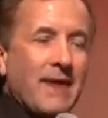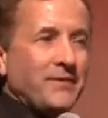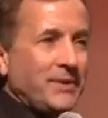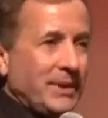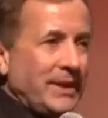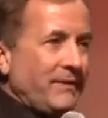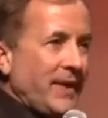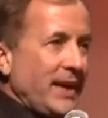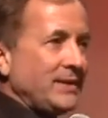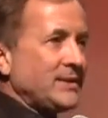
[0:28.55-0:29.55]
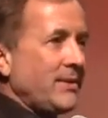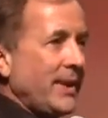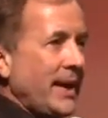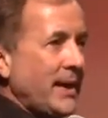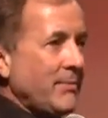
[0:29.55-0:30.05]
You have to believe things,
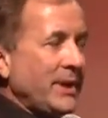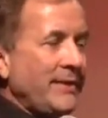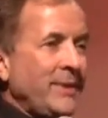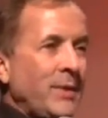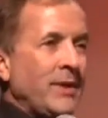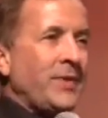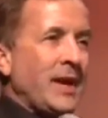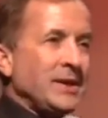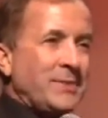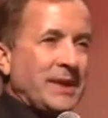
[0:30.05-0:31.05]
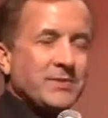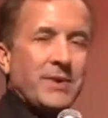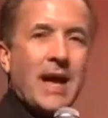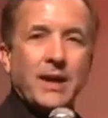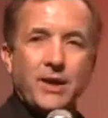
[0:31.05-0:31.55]
so we end up believing weird things
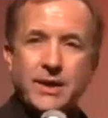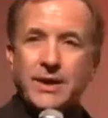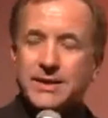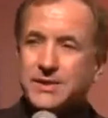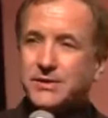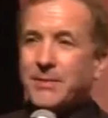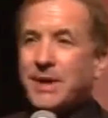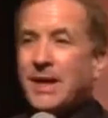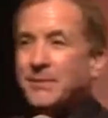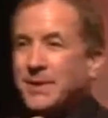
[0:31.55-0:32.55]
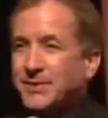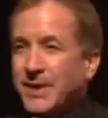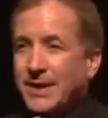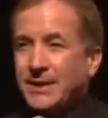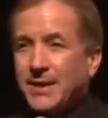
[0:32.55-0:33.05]
because we're not good at discriminating
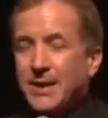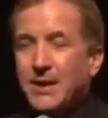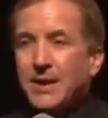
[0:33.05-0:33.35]
between